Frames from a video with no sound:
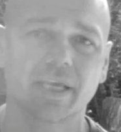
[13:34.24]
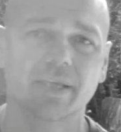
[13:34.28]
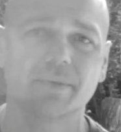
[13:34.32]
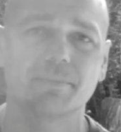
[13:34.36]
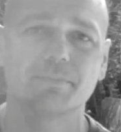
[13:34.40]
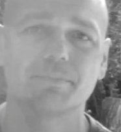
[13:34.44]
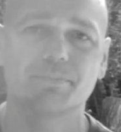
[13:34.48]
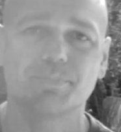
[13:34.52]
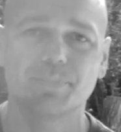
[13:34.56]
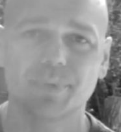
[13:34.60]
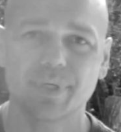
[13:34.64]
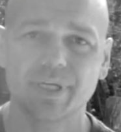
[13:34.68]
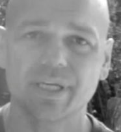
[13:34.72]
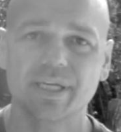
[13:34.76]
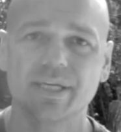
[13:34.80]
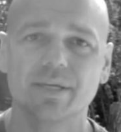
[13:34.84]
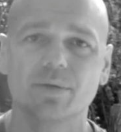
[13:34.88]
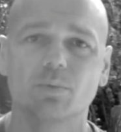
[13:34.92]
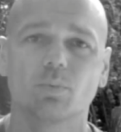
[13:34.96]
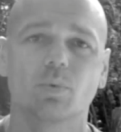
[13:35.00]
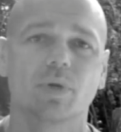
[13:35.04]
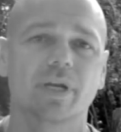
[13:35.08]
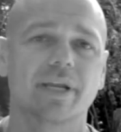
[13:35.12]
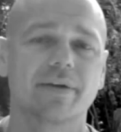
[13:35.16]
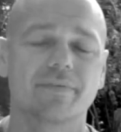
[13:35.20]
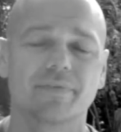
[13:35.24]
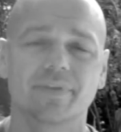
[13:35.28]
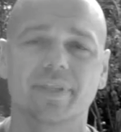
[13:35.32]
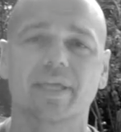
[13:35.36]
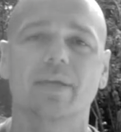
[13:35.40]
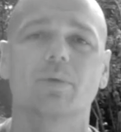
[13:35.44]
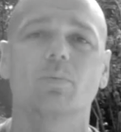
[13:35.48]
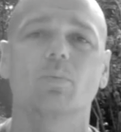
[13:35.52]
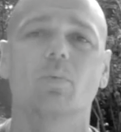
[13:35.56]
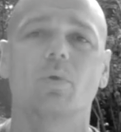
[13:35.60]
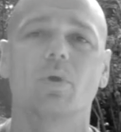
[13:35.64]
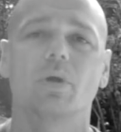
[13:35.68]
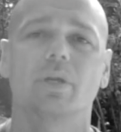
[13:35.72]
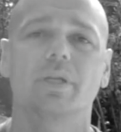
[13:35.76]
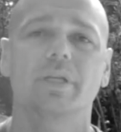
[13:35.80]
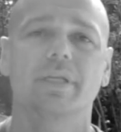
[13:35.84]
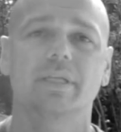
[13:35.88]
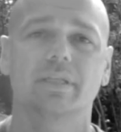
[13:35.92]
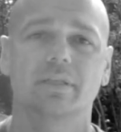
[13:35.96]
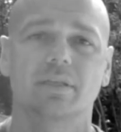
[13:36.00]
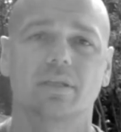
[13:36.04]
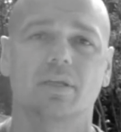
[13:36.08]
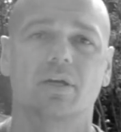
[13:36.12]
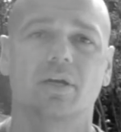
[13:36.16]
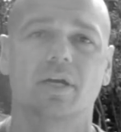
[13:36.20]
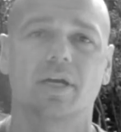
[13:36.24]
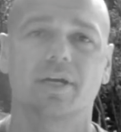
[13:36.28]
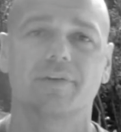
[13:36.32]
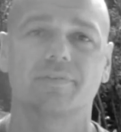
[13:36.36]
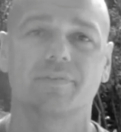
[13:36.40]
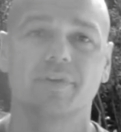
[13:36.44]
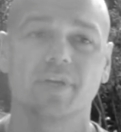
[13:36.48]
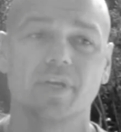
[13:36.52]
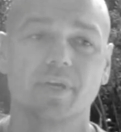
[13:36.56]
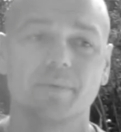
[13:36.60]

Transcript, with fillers: and be whatever they want in life